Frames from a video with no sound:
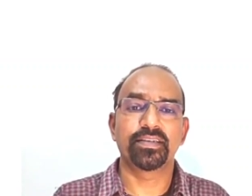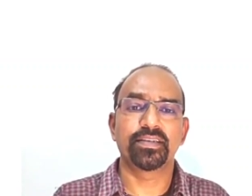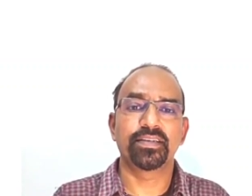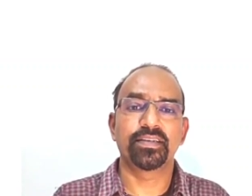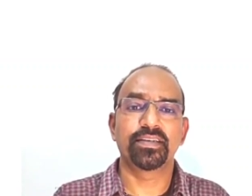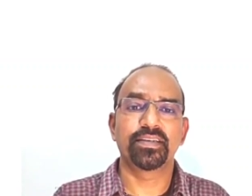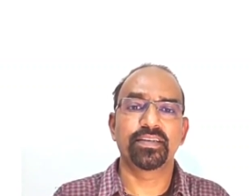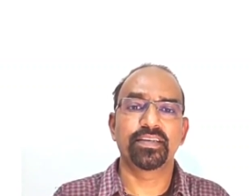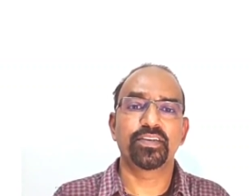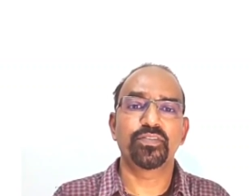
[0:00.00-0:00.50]

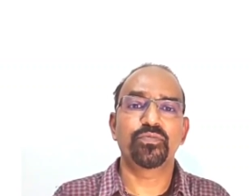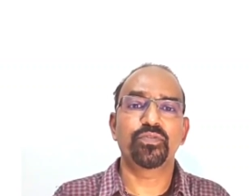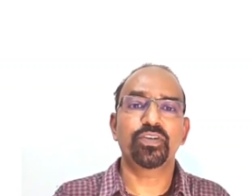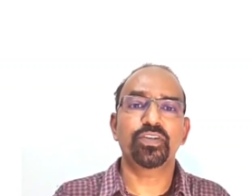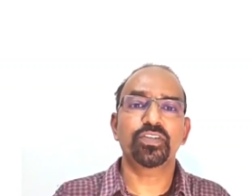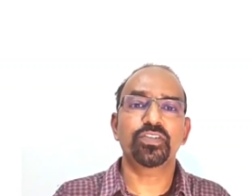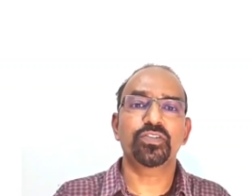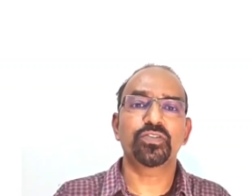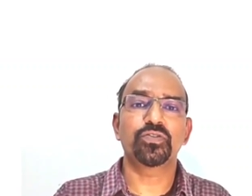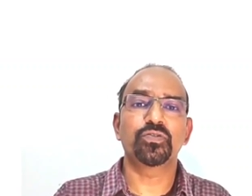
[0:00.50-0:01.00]
He
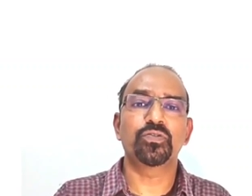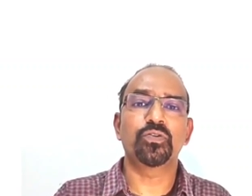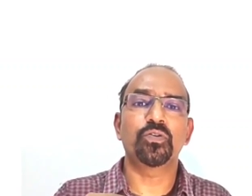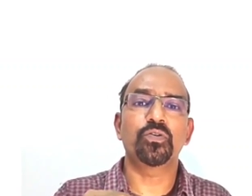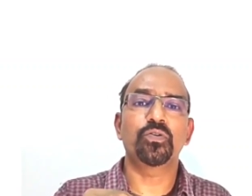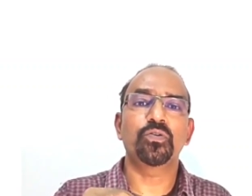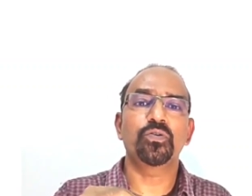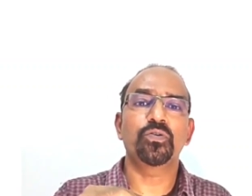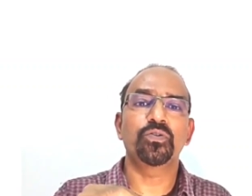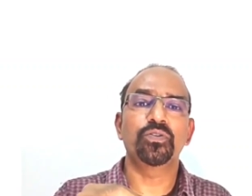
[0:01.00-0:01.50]
wanted to
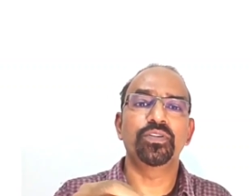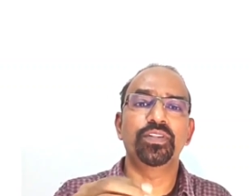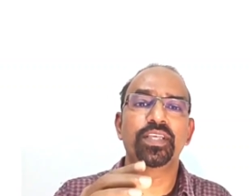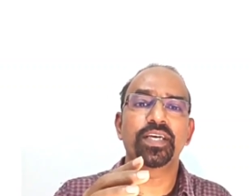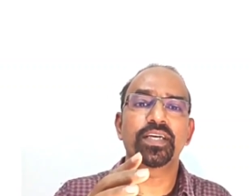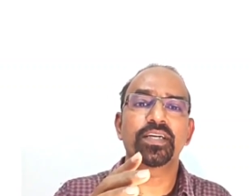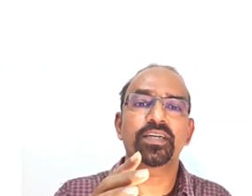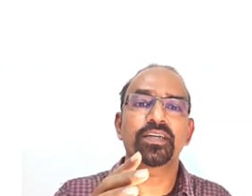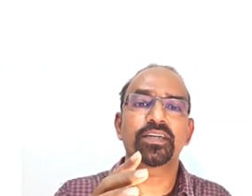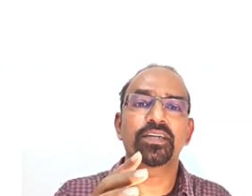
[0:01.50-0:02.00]
go
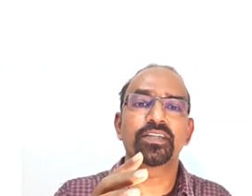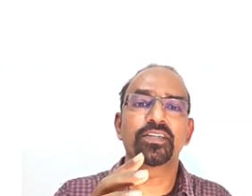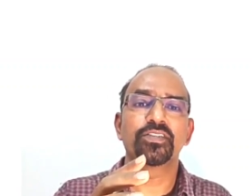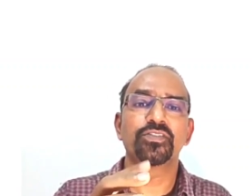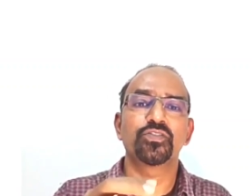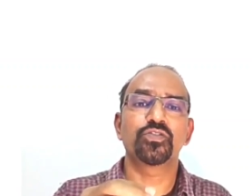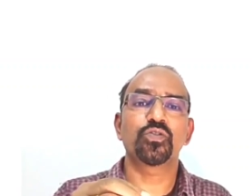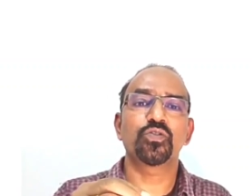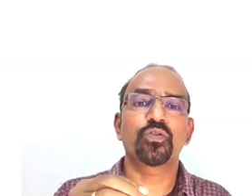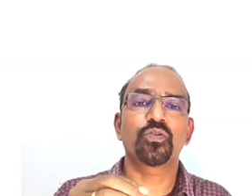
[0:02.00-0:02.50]
there
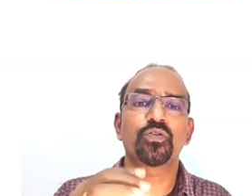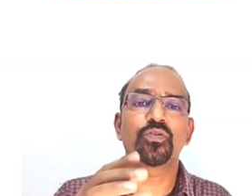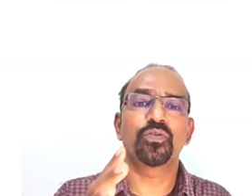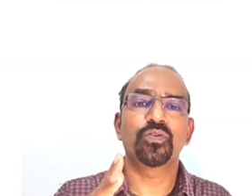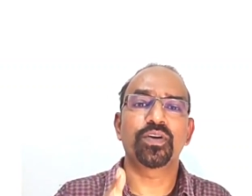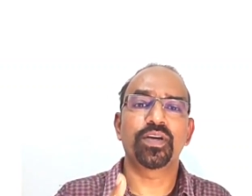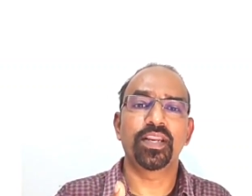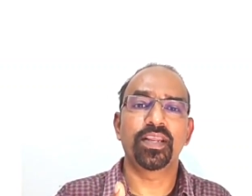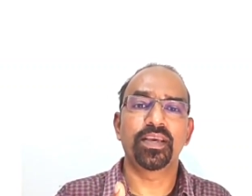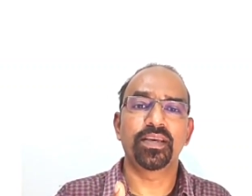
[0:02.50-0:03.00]
so
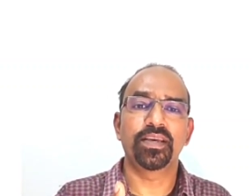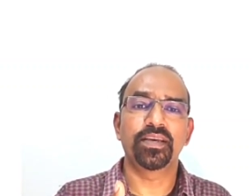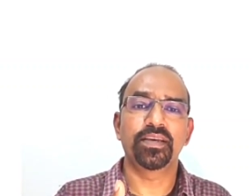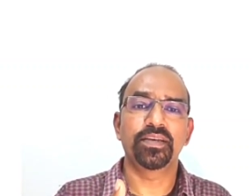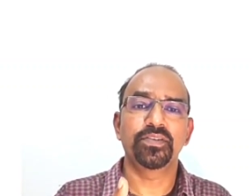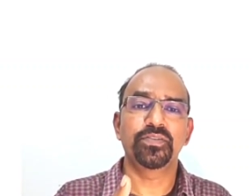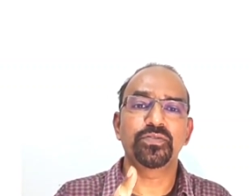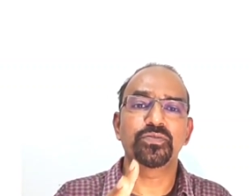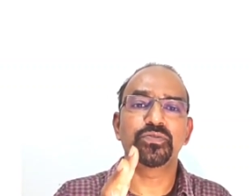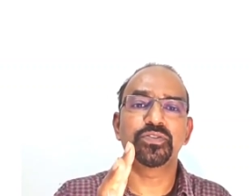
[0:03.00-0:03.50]
quickly
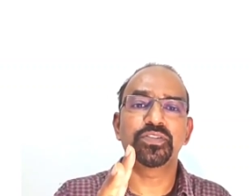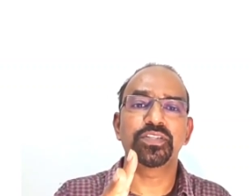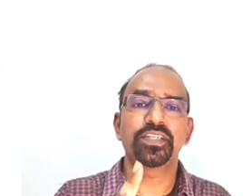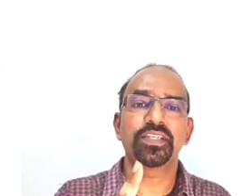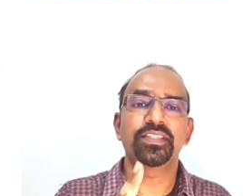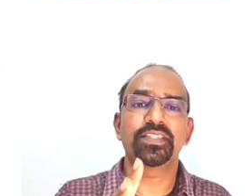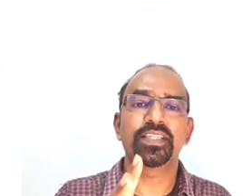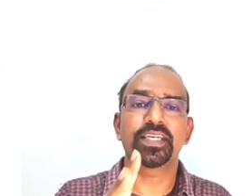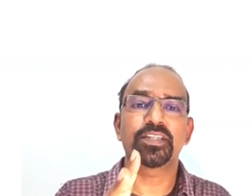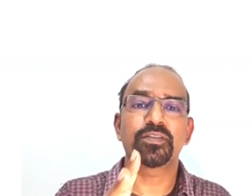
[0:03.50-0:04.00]
to see
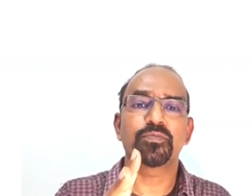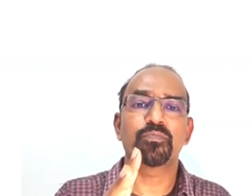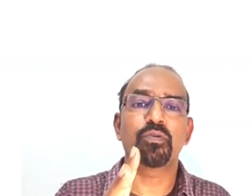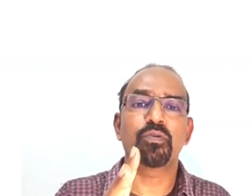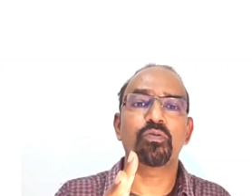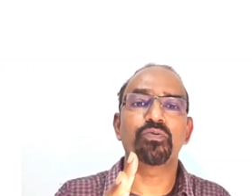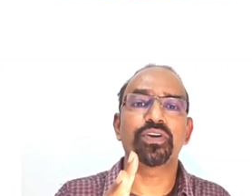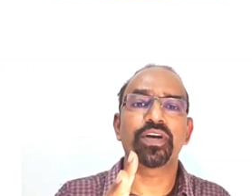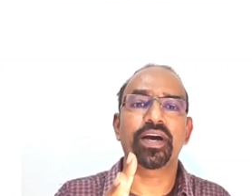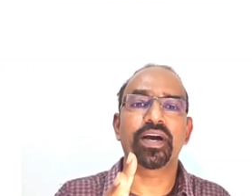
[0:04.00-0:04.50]
that
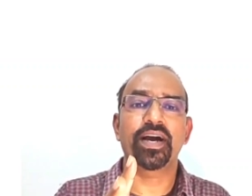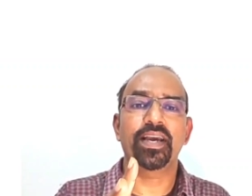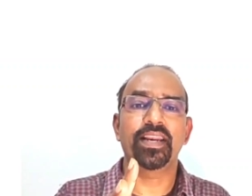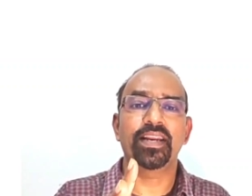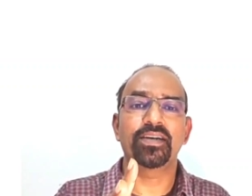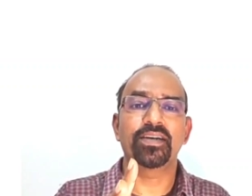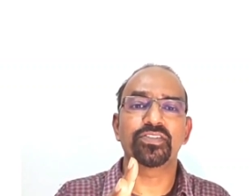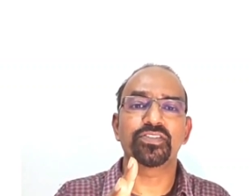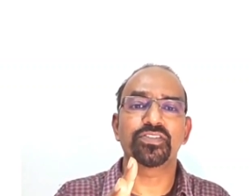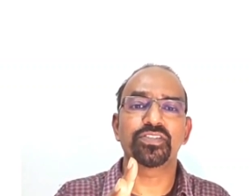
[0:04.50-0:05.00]
Mount
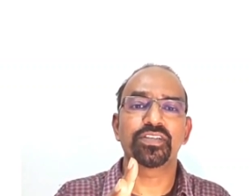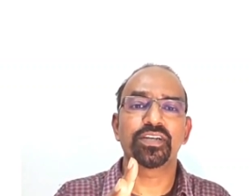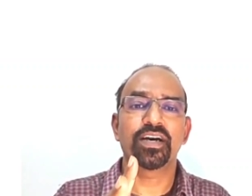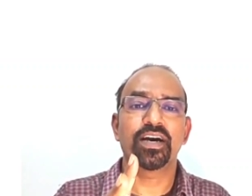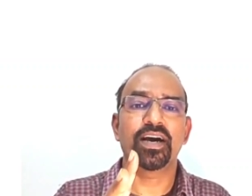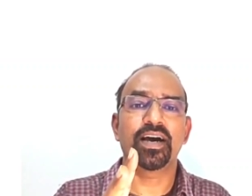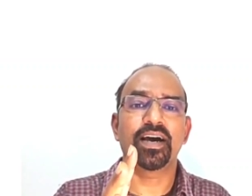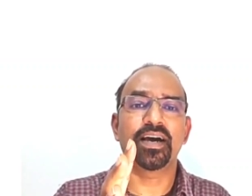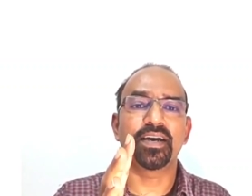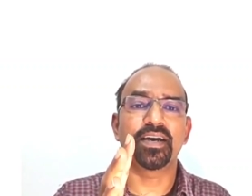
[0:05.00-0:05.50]
Kailash
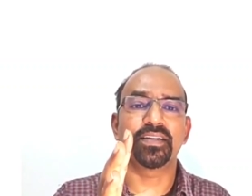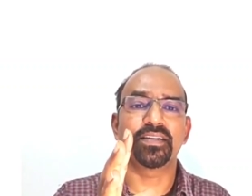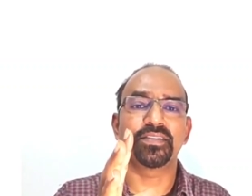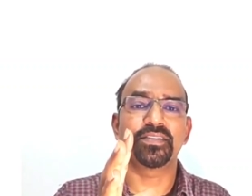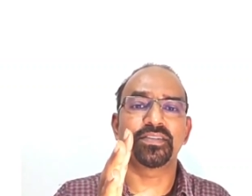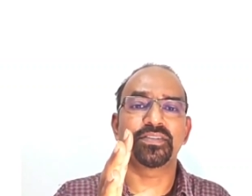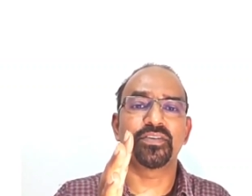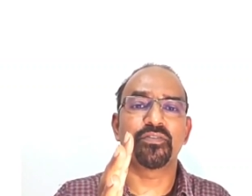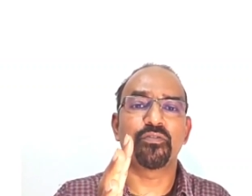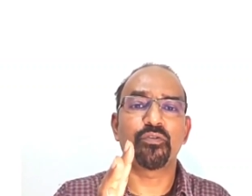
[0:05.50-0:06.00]

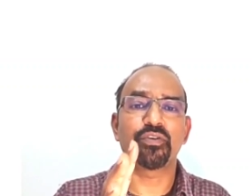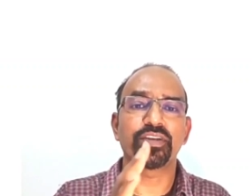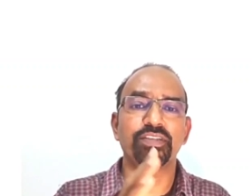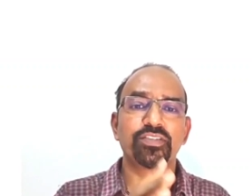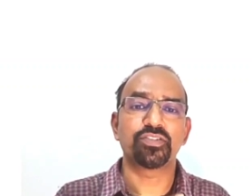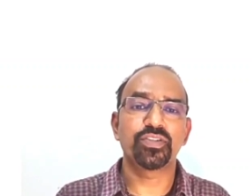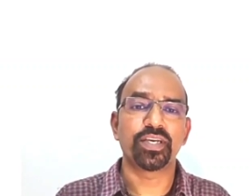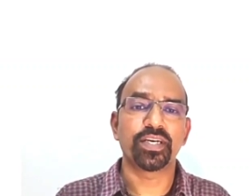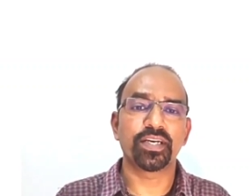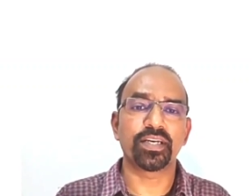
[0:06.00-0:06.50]
and reach
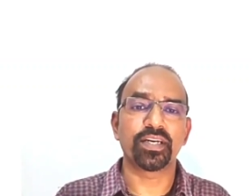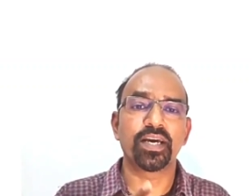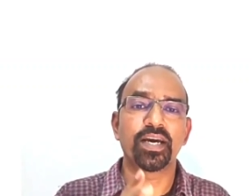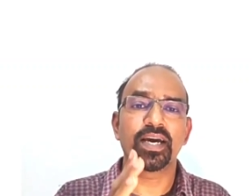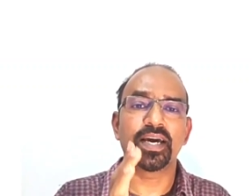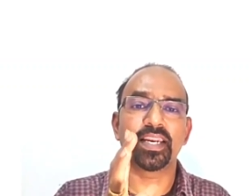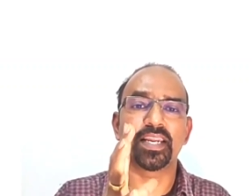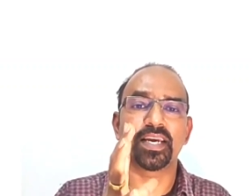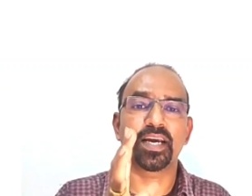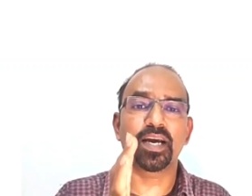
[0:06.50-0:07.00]
there
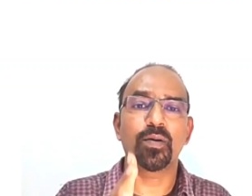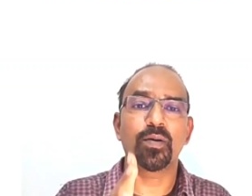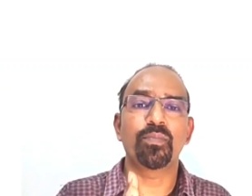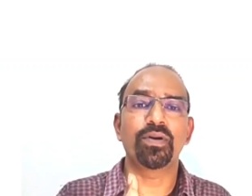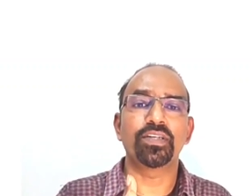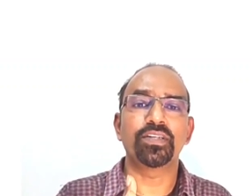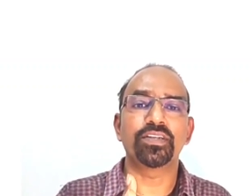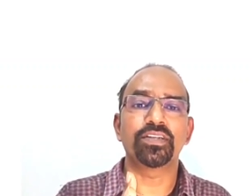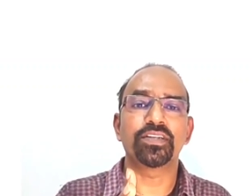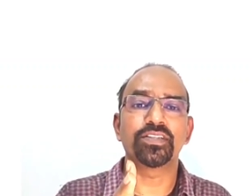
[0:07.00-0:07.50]
and
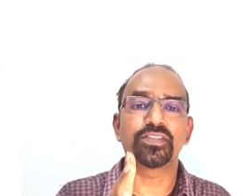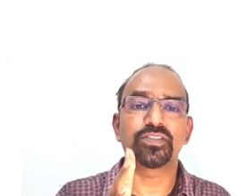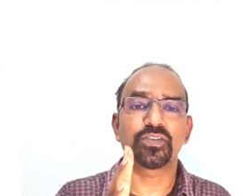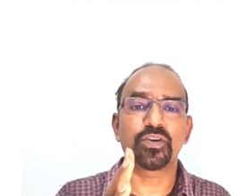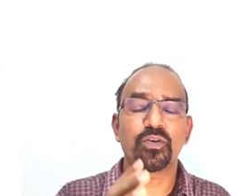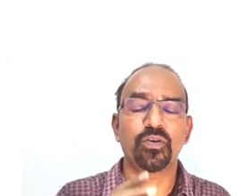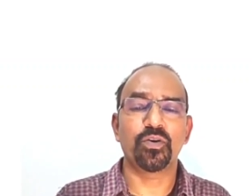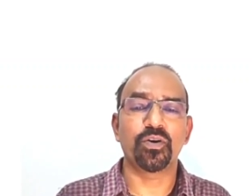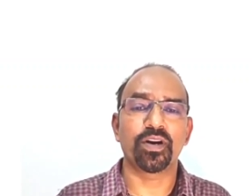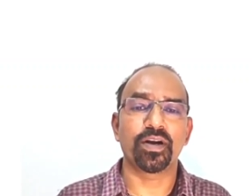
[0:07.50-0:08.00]
complete his
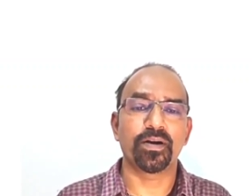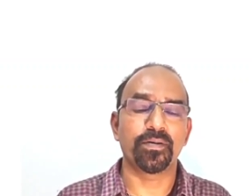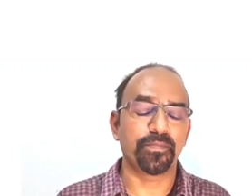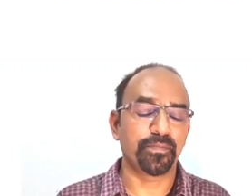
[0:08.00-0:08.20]
Quora.